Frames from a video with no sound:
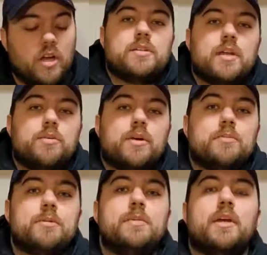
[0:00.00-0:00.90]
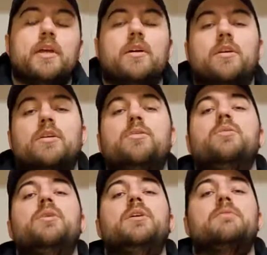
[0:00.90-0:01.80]
Today we're going to be making our own
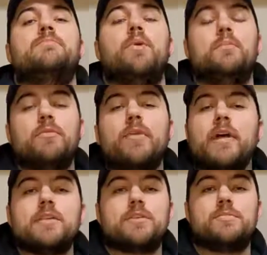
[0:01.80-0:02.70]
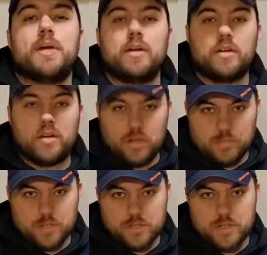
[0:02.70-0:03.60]
Boba Fett inspired
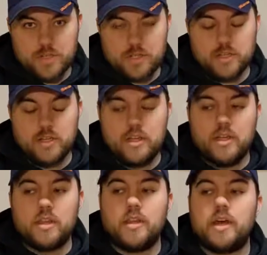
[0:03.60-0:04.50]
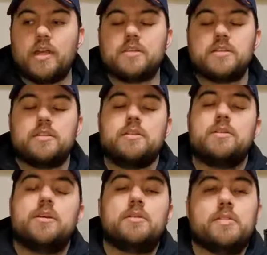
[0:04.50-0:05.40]
armor set that
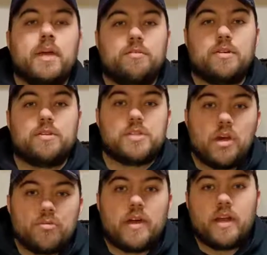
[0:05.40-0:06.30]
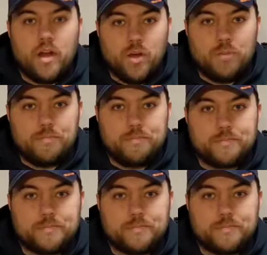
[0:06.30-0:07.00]
you can make for yourself at home.